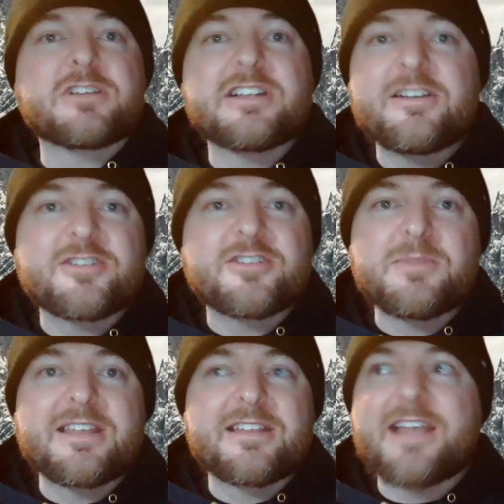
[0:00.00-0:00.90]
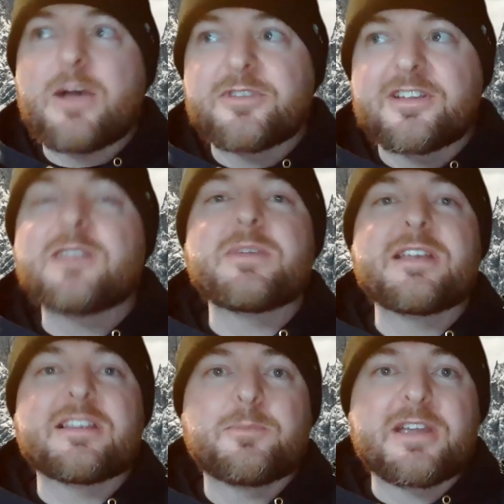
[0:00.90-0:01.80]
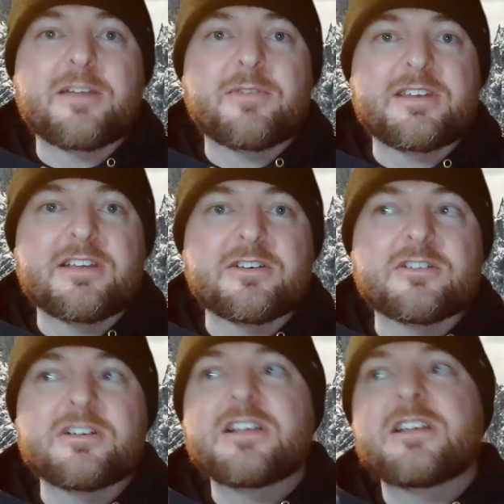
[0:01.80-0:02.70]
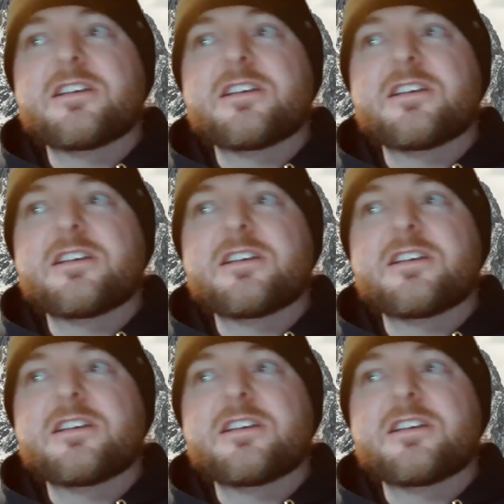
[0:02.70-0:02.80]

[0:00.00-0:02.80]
clear to me that that was going to be as big of a deal